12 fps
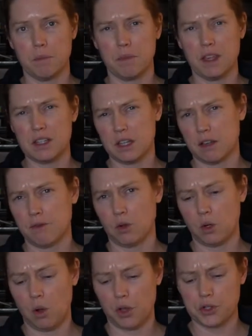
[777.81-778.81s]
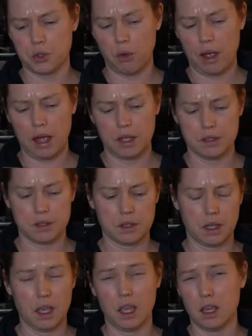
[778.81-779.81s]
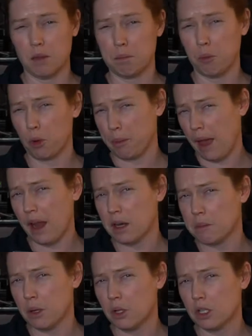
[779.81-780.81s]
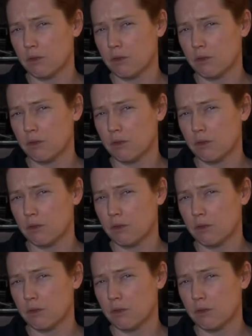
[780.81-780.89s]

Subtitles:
Think Tank Photo also has a more padded belt.